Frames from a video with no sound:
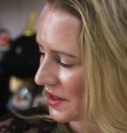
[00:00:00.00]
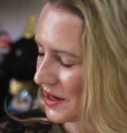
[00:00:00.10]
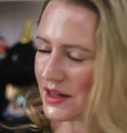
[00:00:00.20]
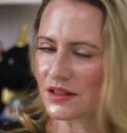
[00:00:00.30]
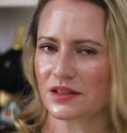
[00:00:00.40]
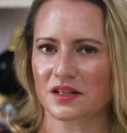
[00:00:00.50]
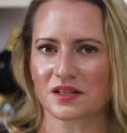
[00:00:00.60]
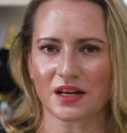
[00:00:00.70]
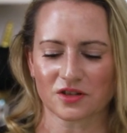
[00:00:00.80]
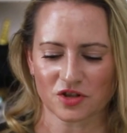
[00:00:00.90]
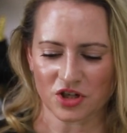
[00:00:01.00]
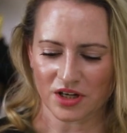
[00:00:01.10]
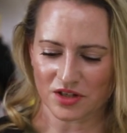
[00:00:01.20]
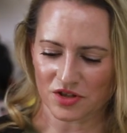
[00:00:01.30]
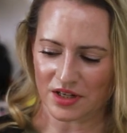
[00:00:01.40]
And that's not going to
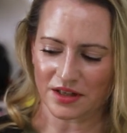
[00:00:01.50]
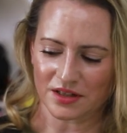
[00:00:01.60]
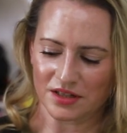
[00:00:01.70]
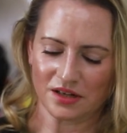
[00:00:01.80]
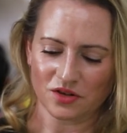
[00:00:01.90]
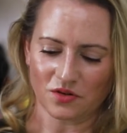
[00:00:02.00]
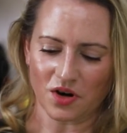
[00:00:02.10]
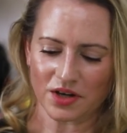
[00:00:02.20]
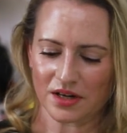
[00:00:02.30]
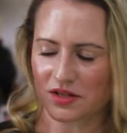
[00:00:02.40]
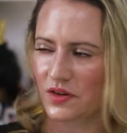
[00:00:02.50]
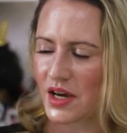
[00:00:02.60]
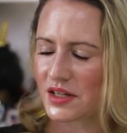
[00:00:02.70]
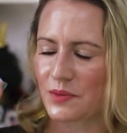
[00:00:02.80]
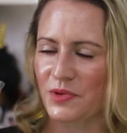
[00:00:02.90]
change as I continue. Okay, so
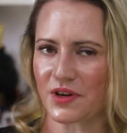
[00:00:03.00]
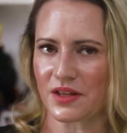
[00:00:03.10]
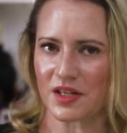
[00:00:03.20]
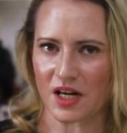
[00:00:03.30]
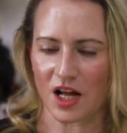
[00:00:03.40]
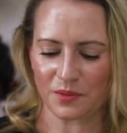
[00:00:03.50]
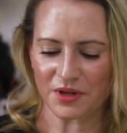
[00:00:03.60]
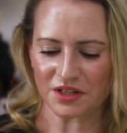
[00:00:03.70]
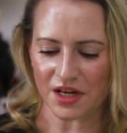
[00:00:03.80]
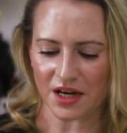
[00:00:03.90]
next up I've got the Calming